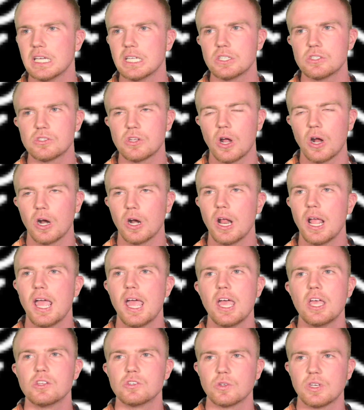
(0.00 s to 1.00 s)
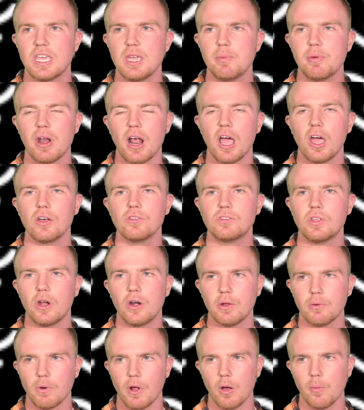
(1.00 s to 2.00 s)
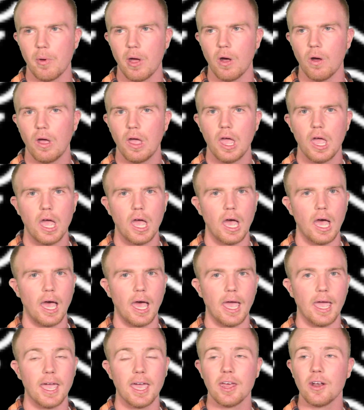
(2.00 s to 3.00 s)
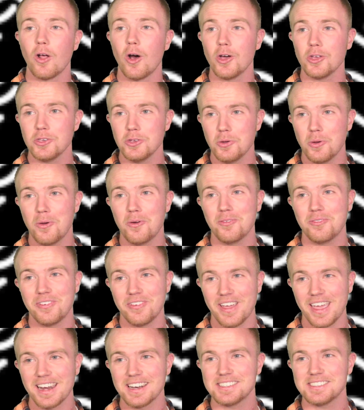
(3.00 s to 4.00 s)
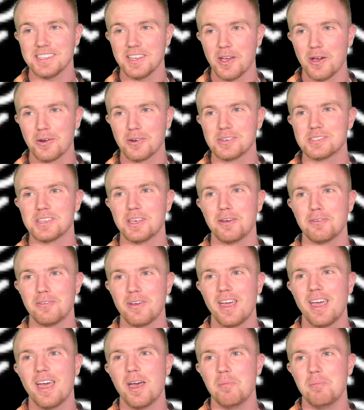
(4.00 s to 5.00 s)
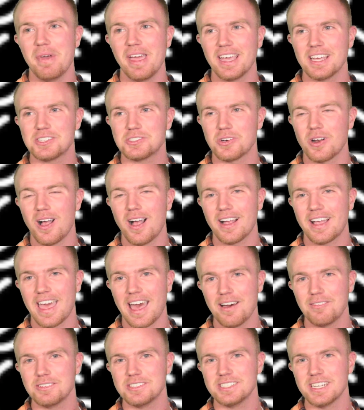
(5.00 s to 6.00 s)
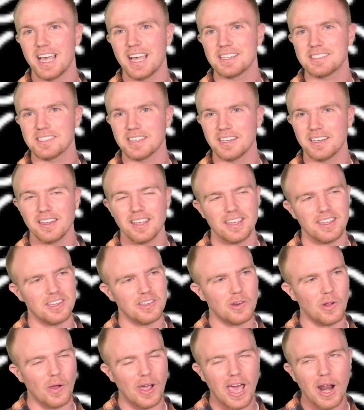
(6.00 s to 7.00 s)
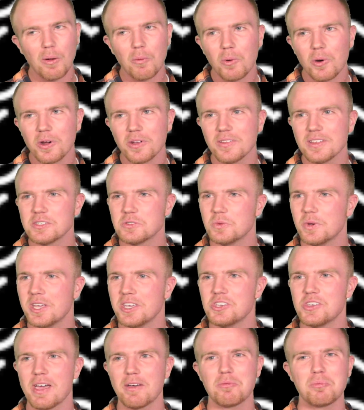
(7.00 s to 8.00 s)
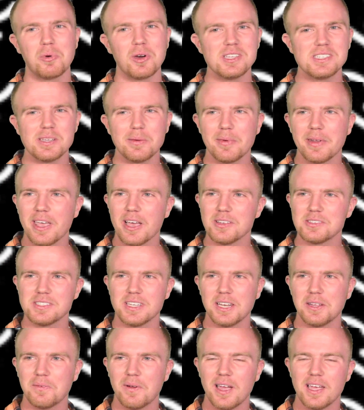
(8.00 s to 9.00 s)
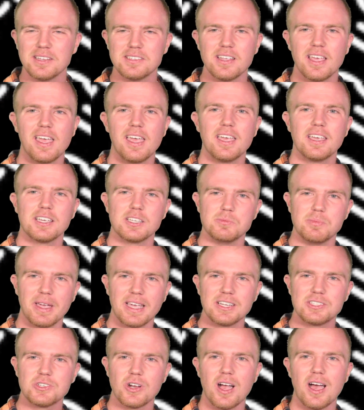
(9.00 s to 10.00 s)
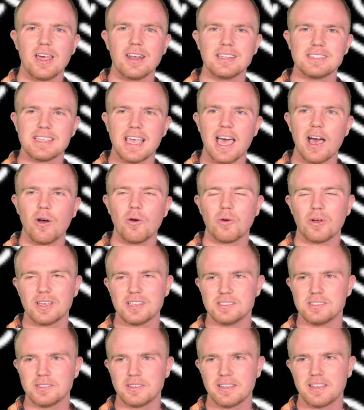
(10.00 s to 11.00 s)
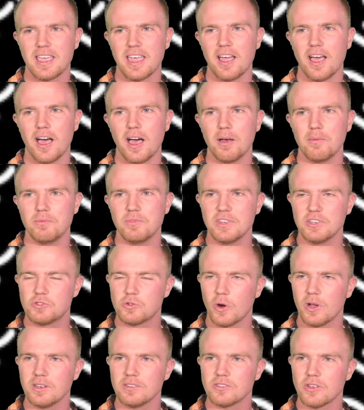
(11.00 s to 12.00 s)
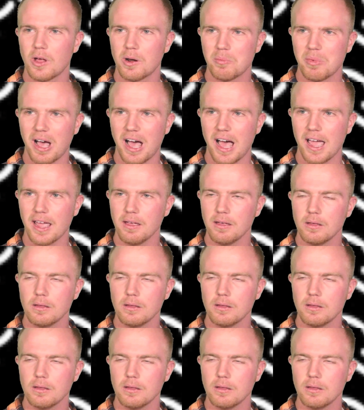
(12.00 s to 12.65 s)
to get the start. So keep an eye on Tony Romo. And all you fantasy owners of Megatron, Calvin Johnson, you don't got to worry this week. You have to play somebody else anyways because Megatron is out because Detroit's on a bye.